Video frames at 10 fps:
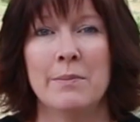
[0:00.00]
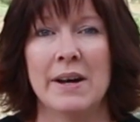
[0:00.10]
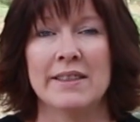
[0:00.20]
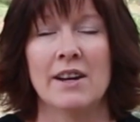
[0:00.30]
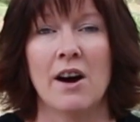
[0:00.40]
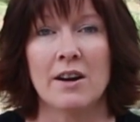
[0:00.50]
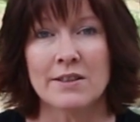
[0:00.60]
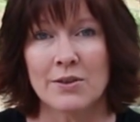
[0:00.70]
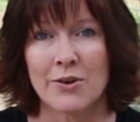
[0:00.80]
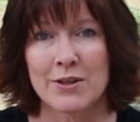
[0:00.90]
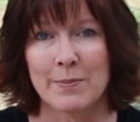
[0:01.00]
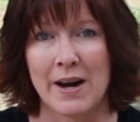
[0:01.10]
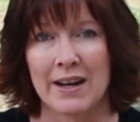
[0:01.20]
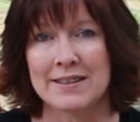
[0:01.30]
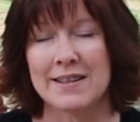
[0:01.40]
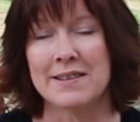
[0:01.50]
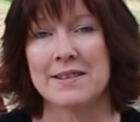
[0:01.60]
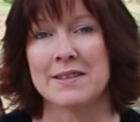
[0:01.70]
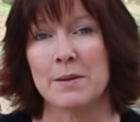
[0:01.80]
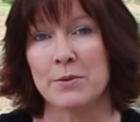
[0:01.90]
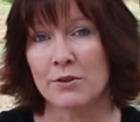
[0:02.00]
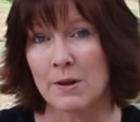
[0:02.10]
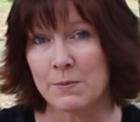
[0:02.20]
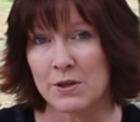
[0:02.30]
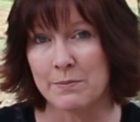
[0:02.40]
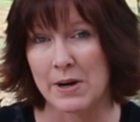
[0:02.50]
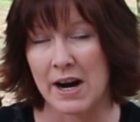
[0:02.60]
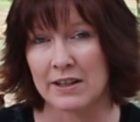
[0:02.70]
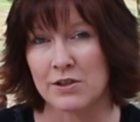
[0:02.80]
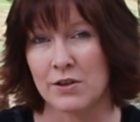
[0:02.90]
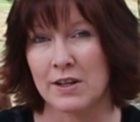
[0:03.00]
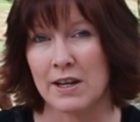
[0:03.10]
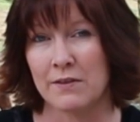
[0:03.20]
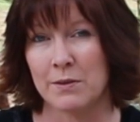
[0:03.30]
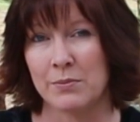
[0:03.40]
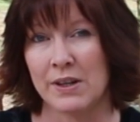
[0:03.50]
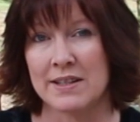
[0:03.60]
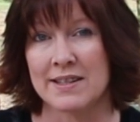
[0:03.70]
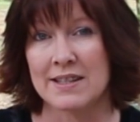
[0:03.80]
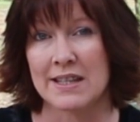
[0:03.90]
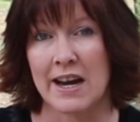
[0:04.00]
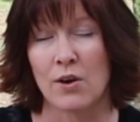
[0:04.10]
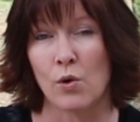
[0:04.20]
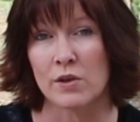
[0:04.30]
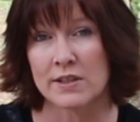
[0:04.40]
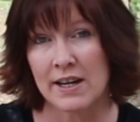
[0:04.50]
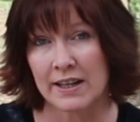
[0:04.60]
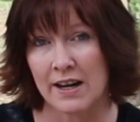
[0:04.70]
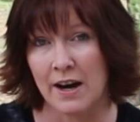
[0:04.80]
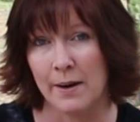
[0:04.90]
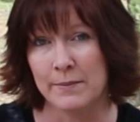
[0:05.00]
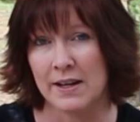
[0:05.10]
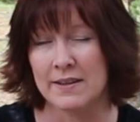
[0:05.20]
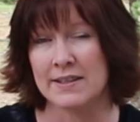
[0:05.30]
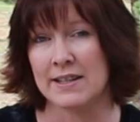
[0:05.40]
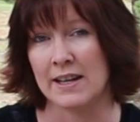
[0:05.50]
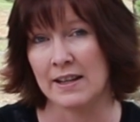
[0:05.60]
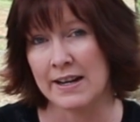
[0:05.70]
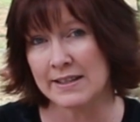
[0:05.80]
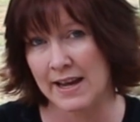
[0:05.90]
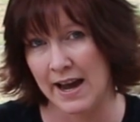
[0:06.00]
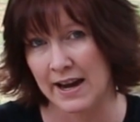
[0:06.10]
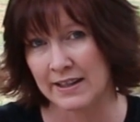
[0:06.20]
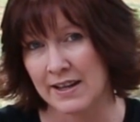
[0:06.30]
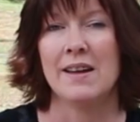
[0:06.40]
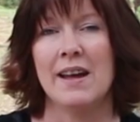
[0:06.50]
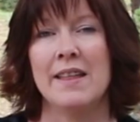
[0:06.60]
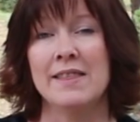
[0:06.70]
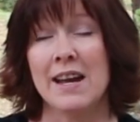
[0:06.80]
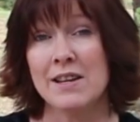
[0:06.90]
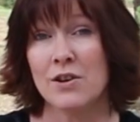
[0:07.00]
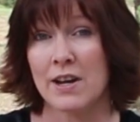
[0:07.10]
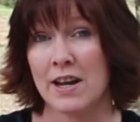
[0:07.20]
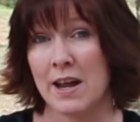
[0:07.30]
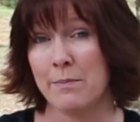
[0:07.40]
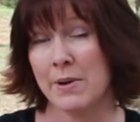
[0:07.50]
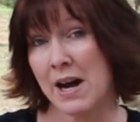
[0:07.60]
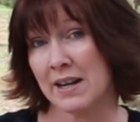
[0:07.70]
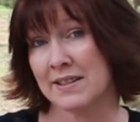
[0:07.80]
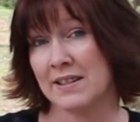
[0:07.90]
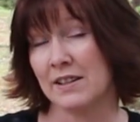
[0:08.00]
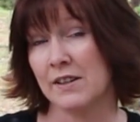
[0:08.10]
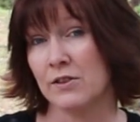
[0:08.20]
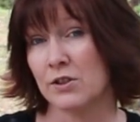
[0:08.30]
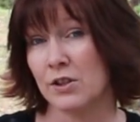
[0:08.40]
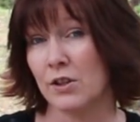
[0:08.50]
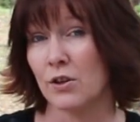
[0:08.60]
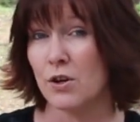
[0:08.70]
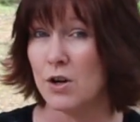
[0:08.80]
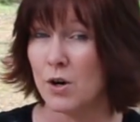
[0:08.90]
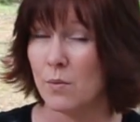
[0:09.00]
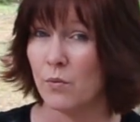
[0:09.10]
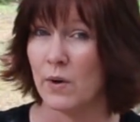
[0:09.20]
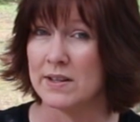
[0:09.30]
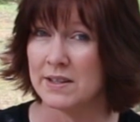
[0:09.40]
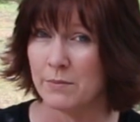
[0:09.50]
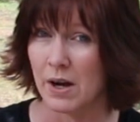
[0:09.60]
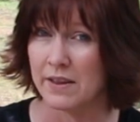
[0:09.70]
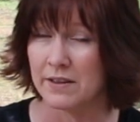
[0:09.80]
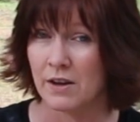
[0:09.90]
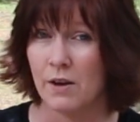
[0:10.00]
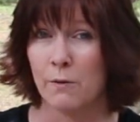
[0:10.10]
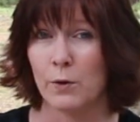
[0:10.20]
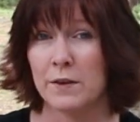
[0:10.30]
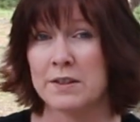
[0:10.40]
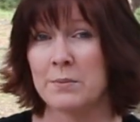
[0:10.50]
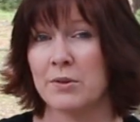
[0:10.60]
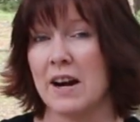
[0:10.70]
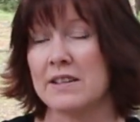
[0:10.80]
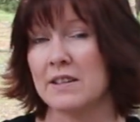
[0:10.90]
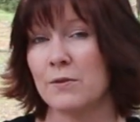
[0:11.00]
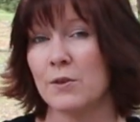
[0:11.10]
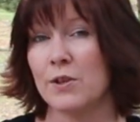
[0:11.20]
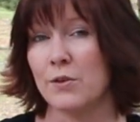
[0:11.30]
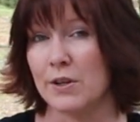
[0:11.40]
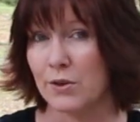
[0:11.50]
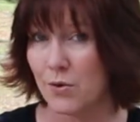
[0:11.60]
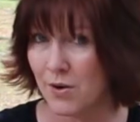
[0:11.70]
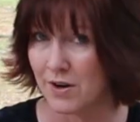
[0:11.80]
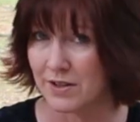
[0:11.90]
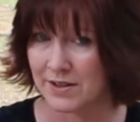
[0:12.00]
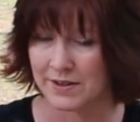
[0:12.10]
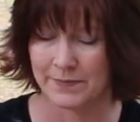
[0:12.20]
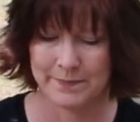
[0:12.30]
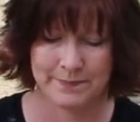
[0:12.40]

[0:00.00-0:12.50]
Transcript: But the Heart to Horse box is a subscription box you can get from places like horse.com and Stateline Tack. And then you get a box delivered to your home once a month full of surprises for you and your horse.